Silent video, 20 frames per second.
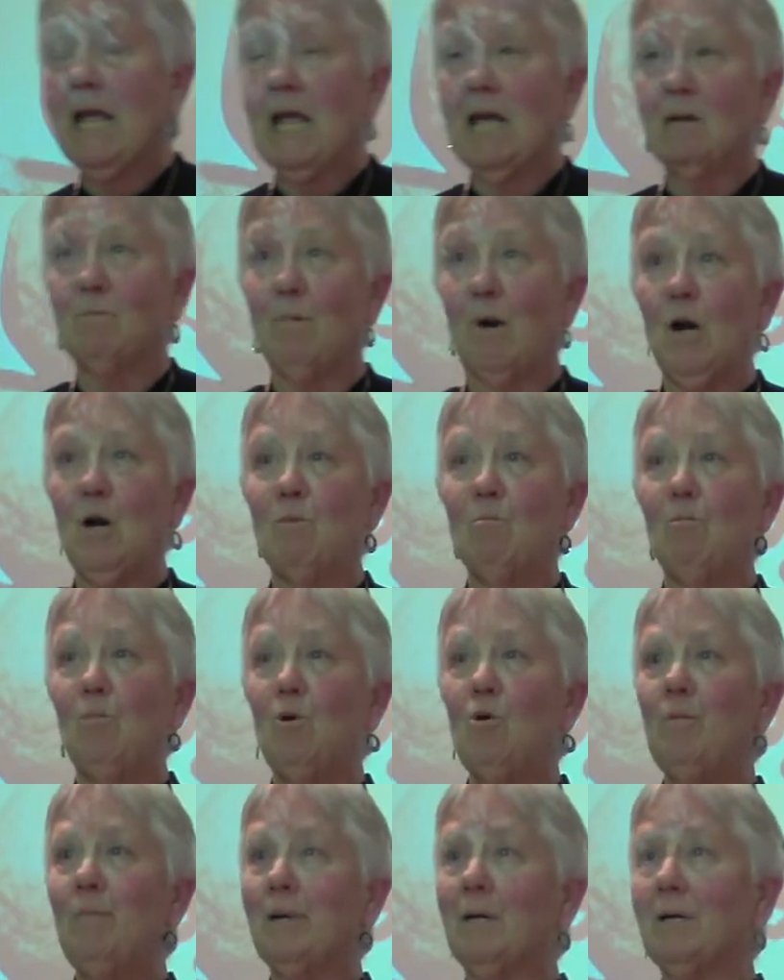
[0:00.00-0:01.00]
And Martin
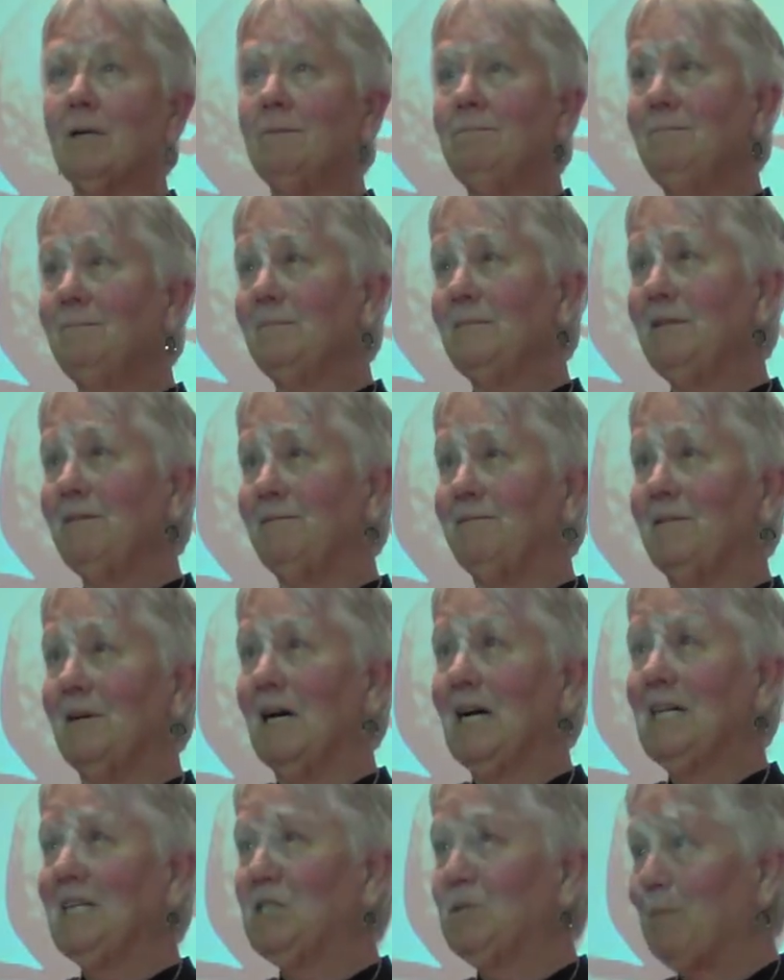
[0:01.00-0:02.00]
Buber
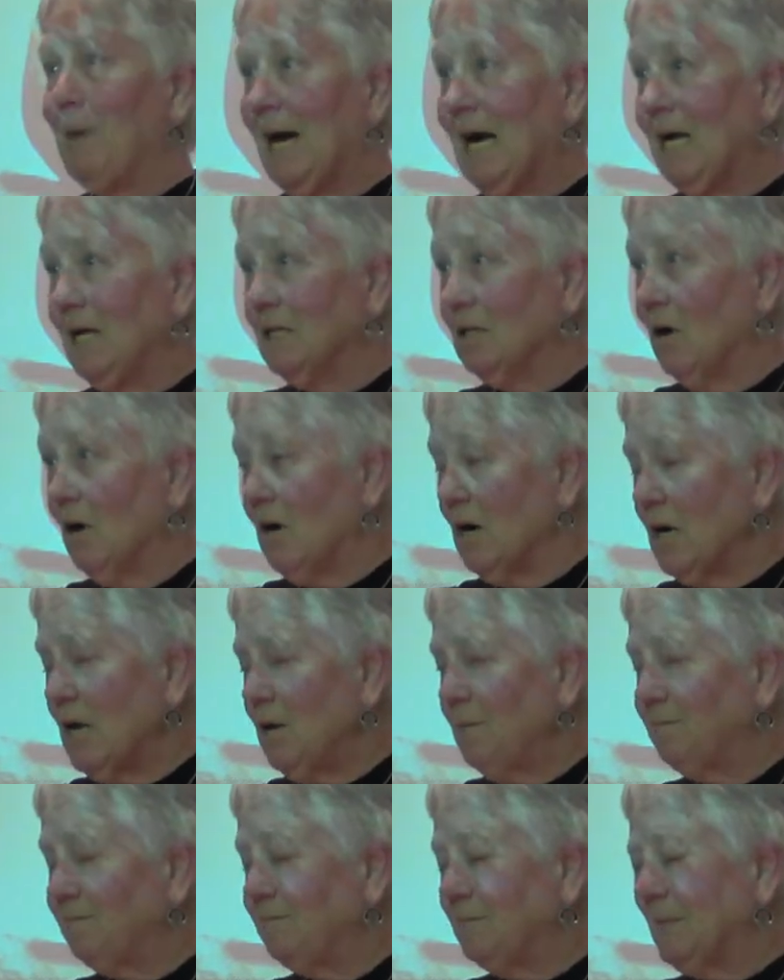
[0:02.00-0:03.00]
defines
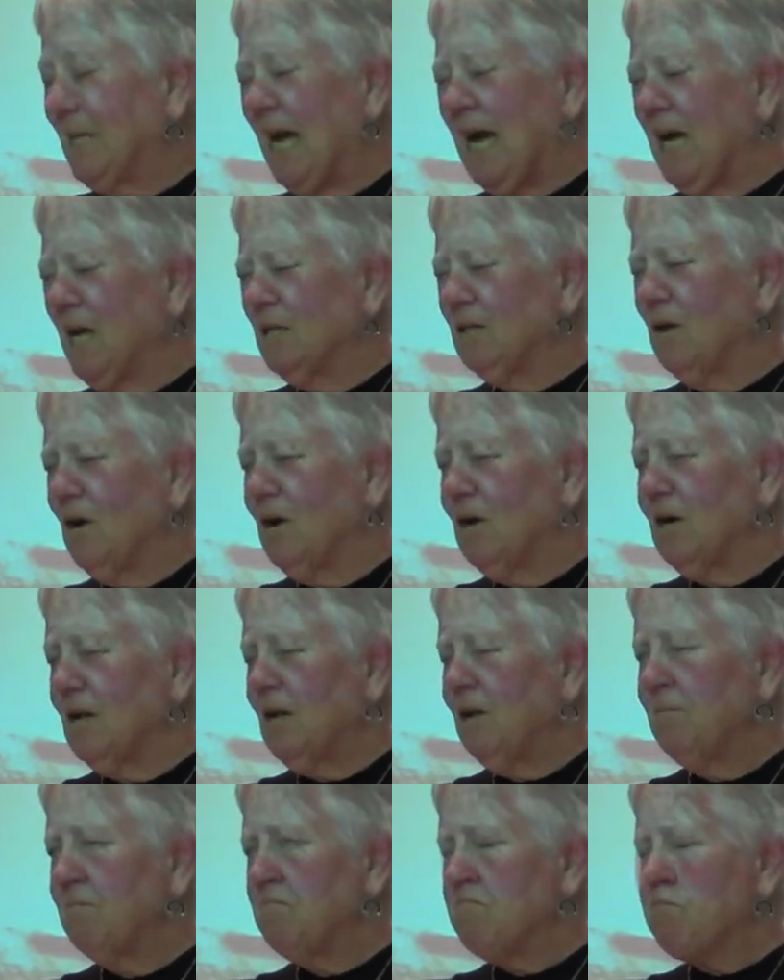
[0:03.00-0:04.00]
dialogue,
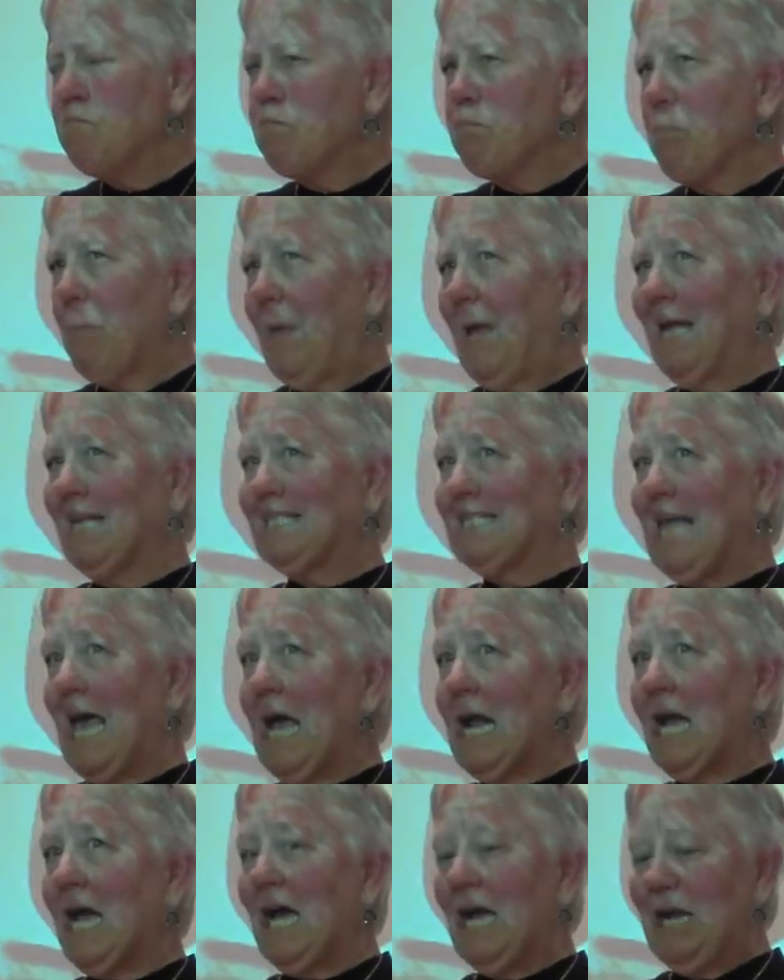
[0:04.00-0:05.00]
dialogue as
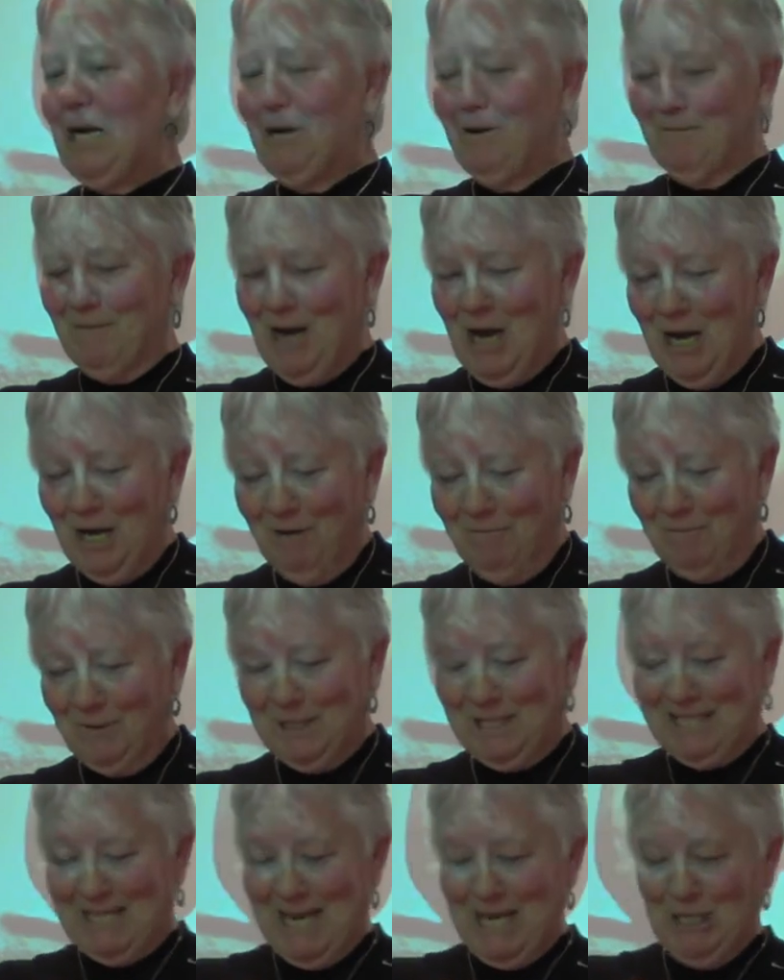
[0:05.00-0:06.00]
that kind of
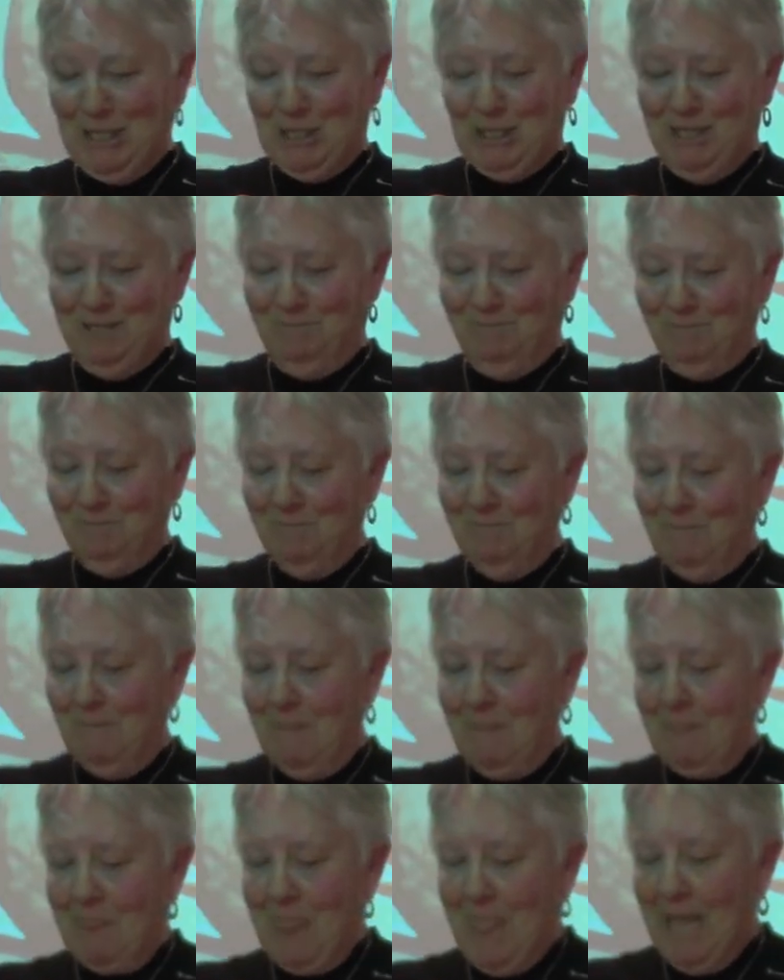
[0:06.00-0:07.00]
conversation
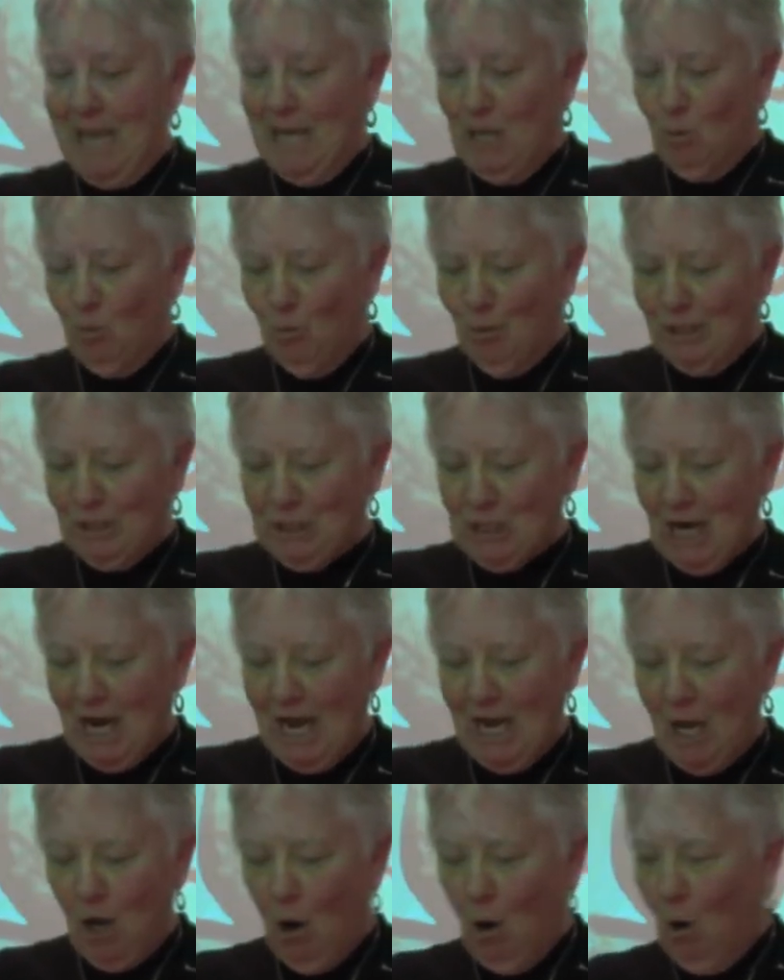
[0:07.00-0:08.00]
in which
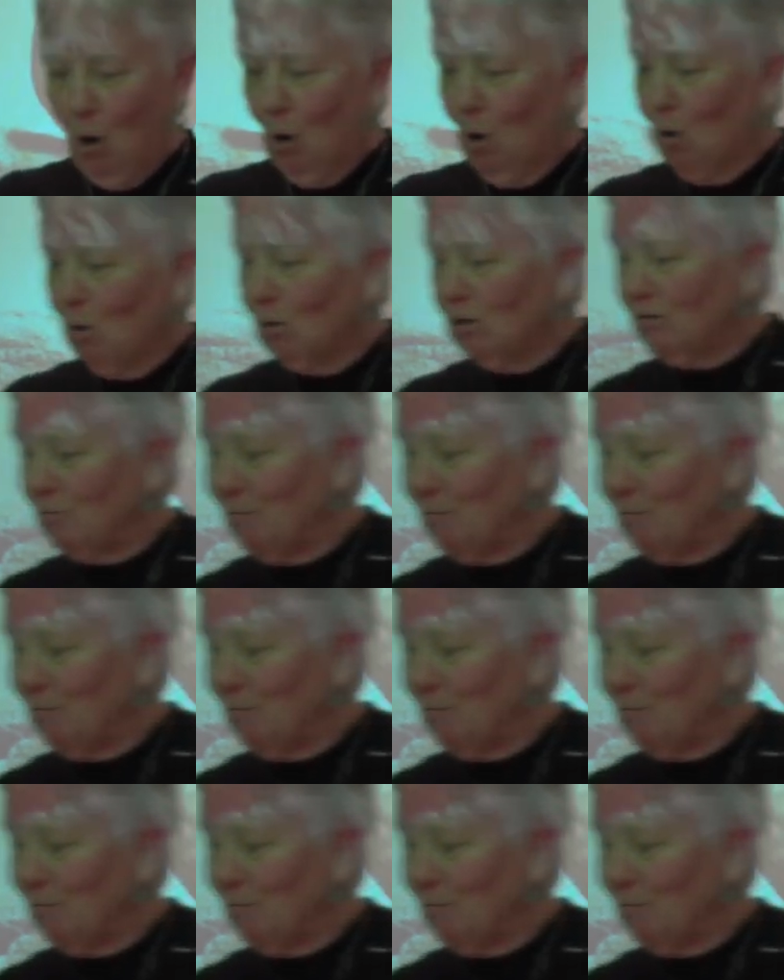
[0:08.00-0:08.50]
I hold